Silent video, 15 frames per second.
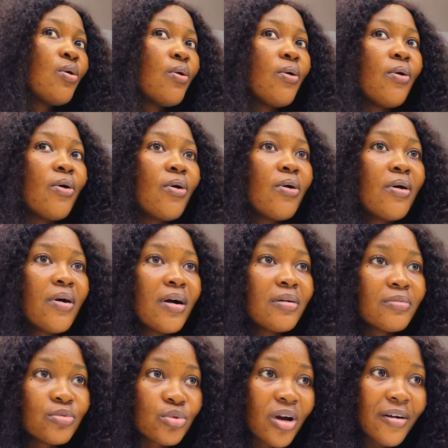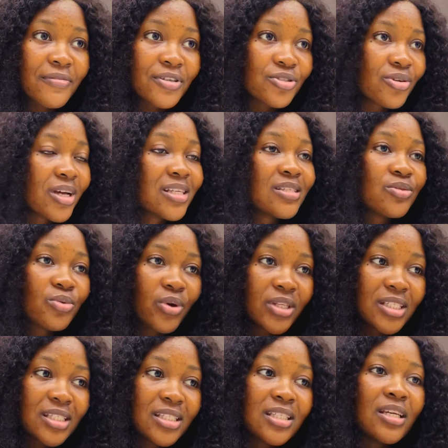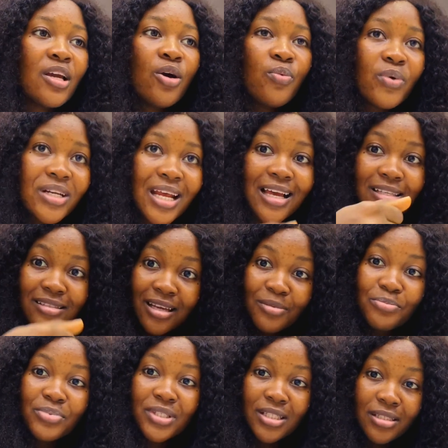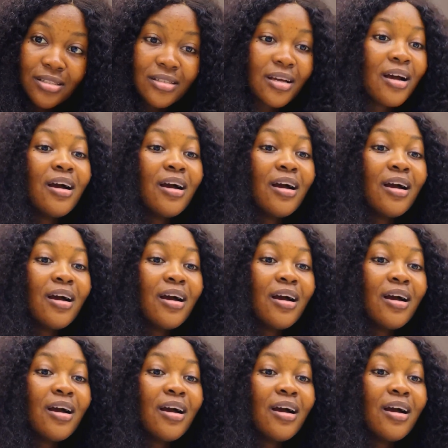or you have a transit or anything, when they are stamping this,